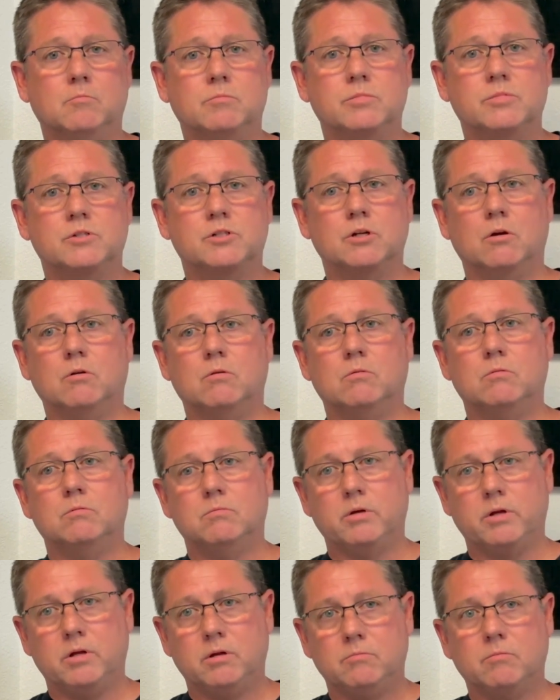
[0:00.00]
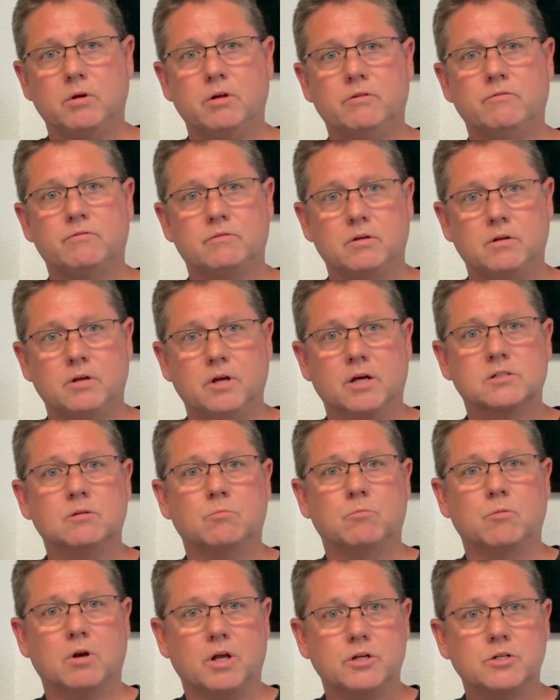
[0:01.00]
So we've got
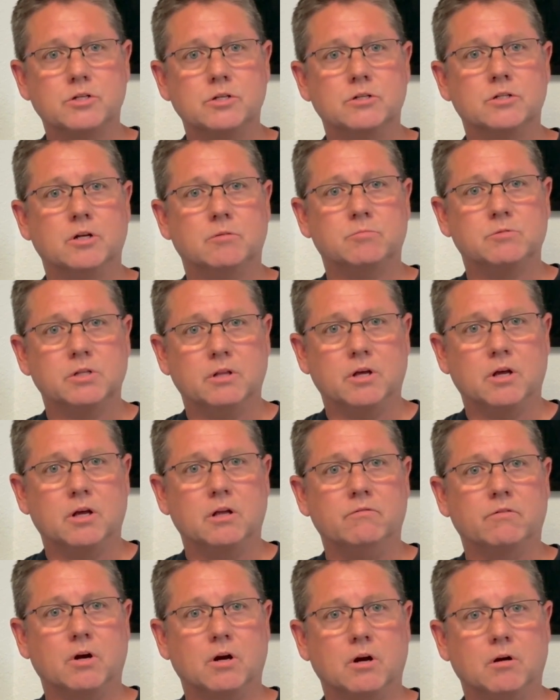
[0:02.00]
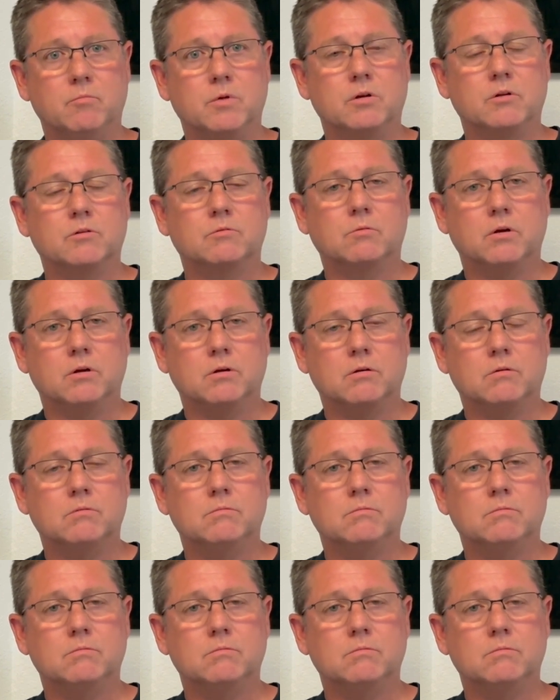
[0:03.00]
some relationships in that environment as well.